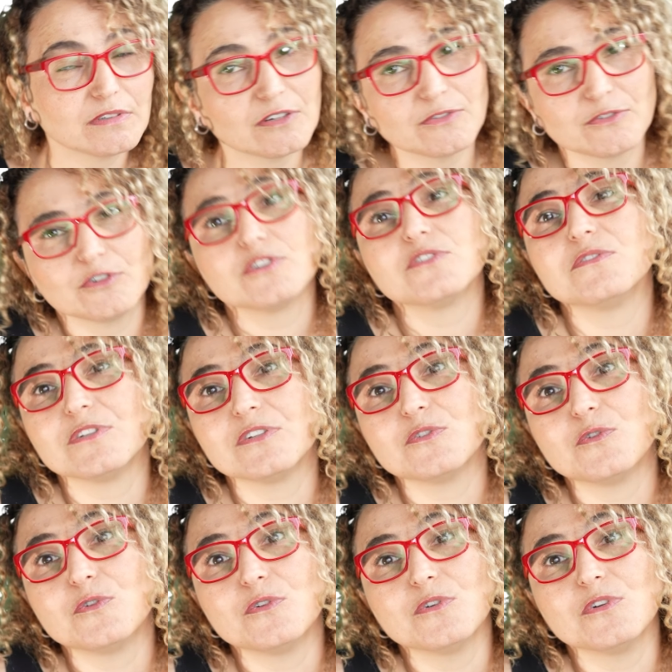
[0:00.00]
Of course, we
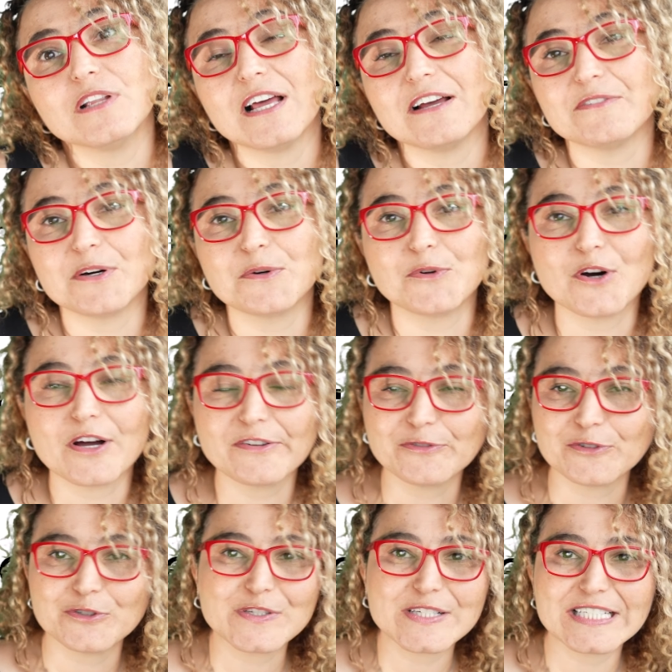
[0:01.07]
all have our
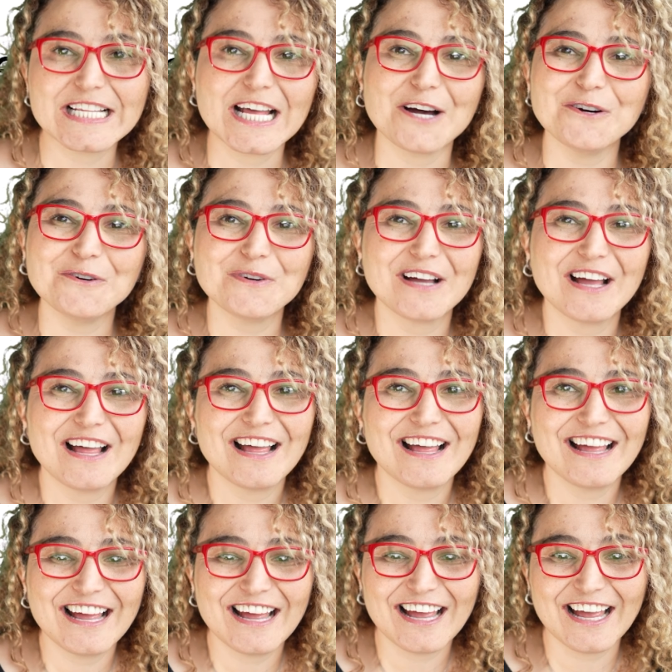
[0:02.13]
iPhones now
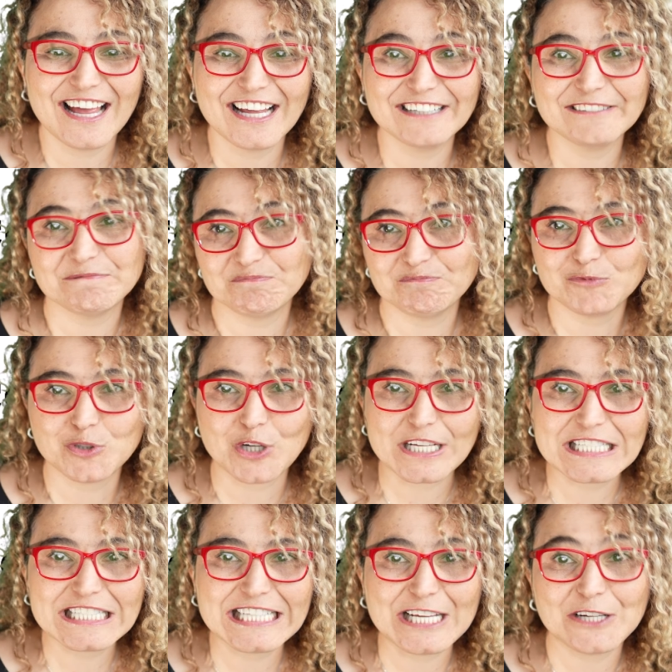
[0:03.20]
and
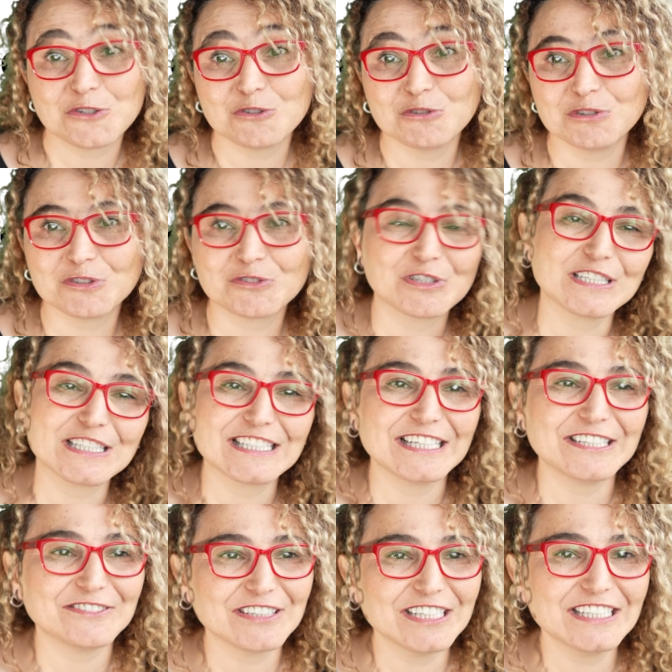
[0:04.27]
translate, Google
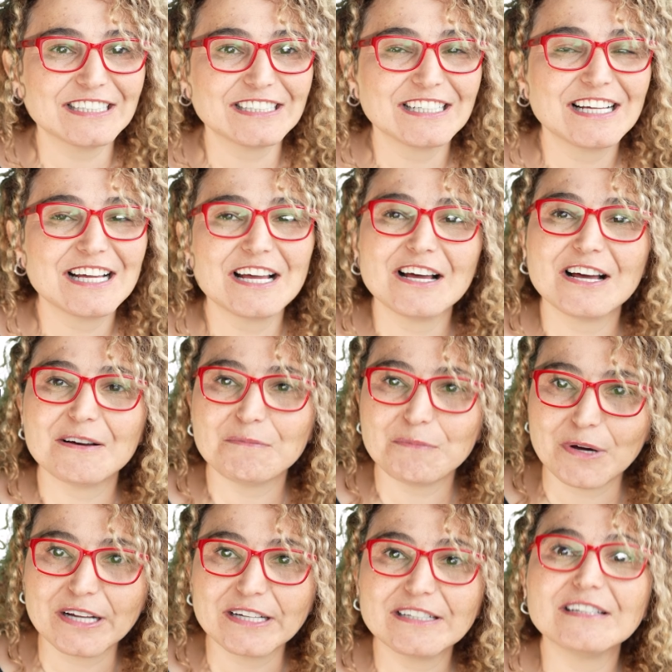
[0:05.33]
Translate, right?
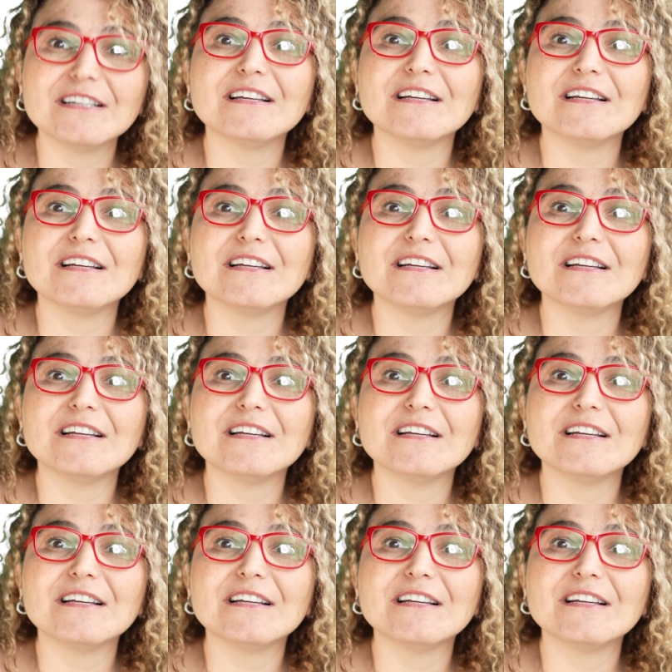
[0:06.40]
But